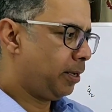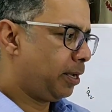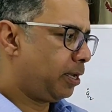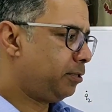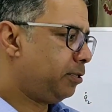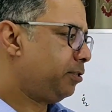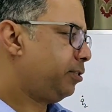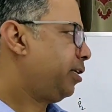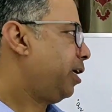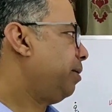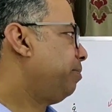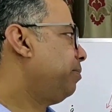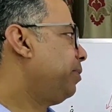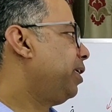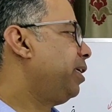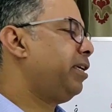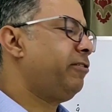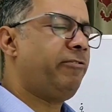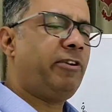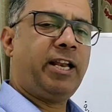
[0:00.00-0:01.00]
And the same
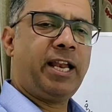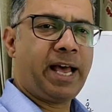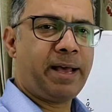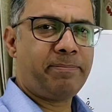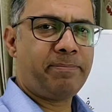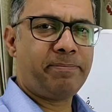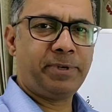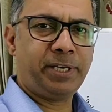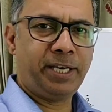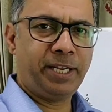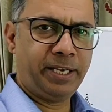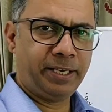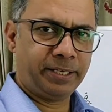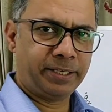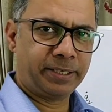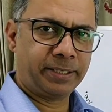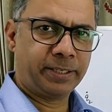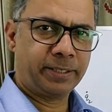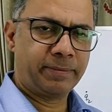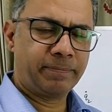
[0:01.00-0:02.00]
thing will happen
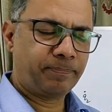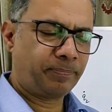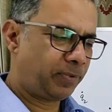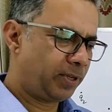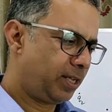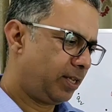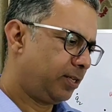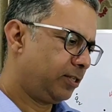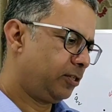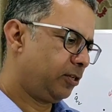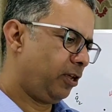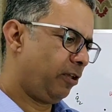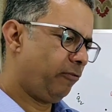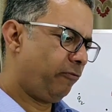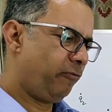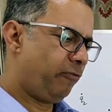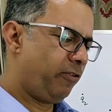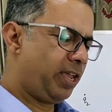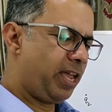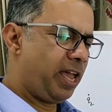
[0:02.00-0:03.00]
here. So
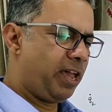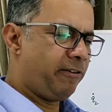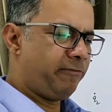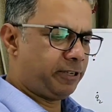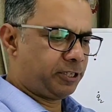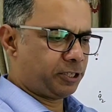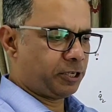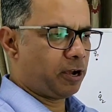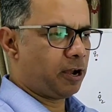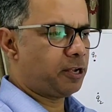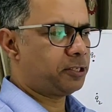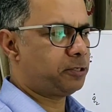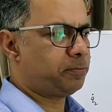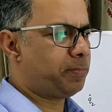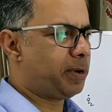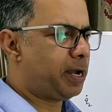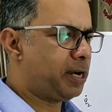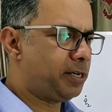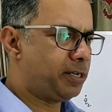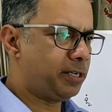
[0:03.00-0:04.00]
if we have a
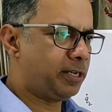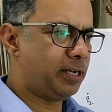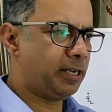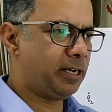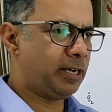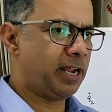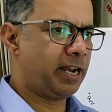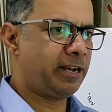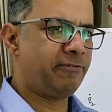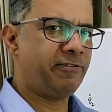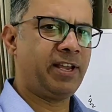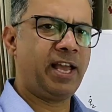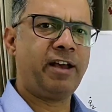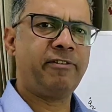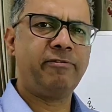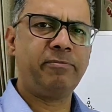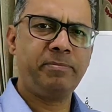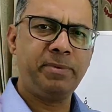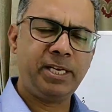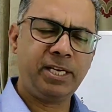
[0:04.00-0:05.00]
charged particle and we
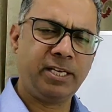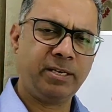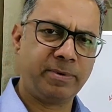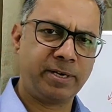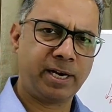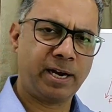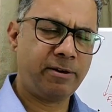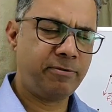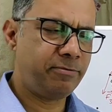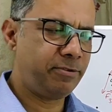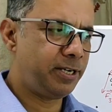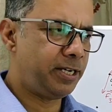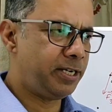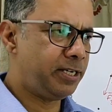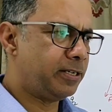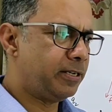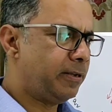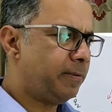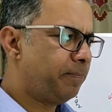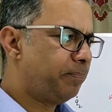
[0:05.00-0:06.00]
have a medium around
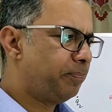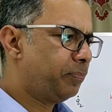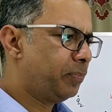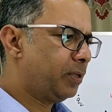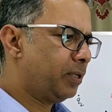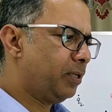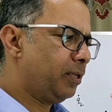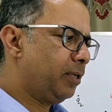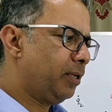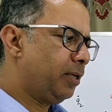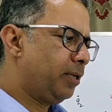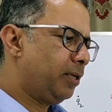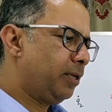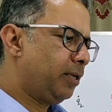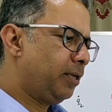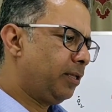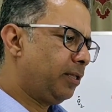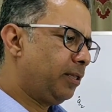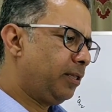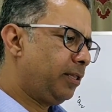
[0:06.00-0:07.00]
it,
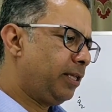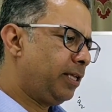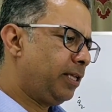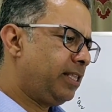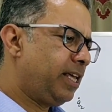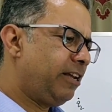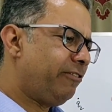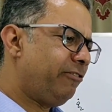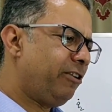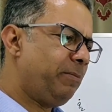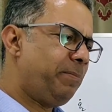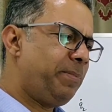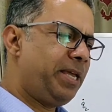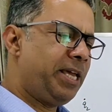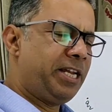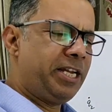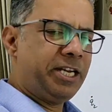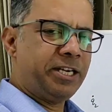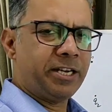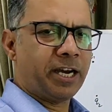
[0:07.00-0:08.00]
there will be
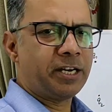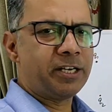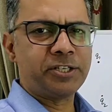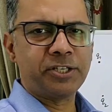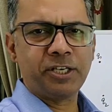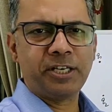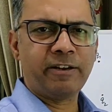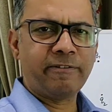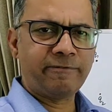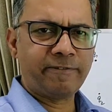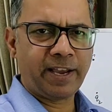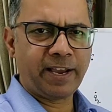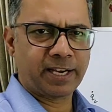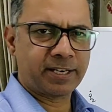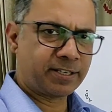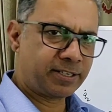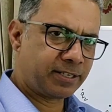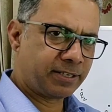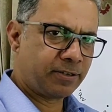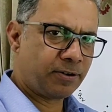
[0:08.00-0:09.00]
an induction
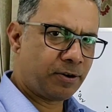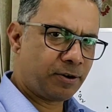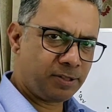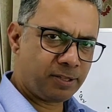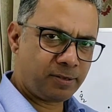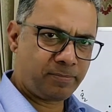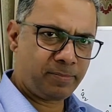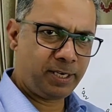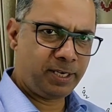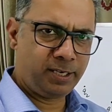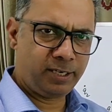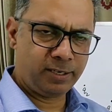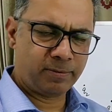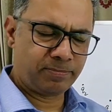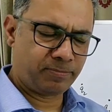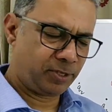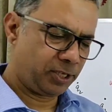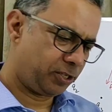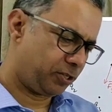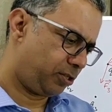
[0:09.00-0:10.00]
effect on the
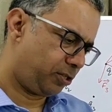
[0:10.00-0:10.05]
medium.